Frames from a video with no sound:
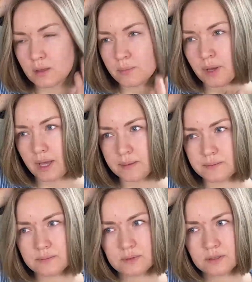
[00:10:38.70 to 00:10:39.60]
but
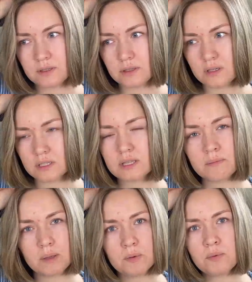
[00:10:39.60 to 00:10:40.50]
some
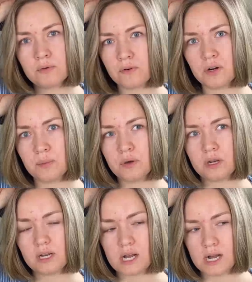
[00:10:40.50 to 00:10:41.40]
people prefer to put
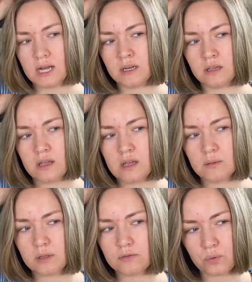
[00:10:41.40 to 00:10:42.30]
it on
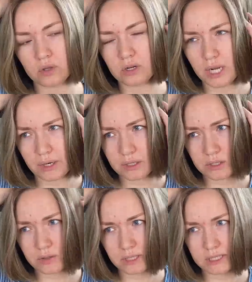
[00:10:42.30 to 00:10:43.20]
before their hair is
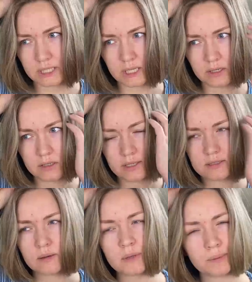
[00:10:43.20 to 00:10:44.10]
greasy, and
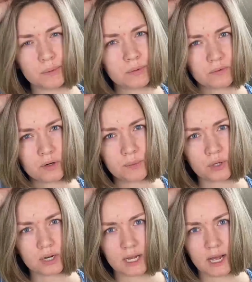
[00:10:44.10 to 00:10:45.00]
some people prefer to
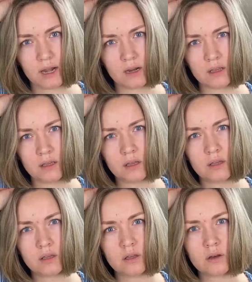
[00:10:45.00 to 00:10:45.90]
put it on
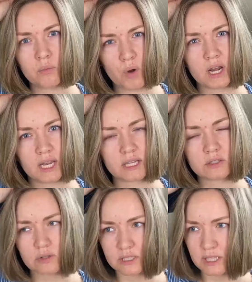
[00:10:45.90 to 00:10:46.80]
when it gets
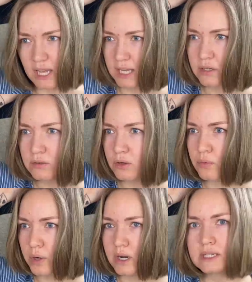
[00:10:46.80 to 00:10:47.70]
greasy. I don't know
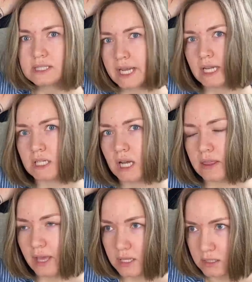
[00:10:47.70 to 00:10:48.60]
where I stand
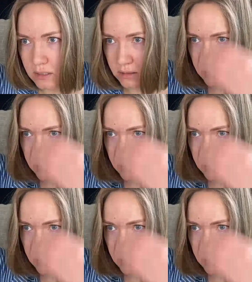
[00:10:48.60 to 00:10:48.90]
on that.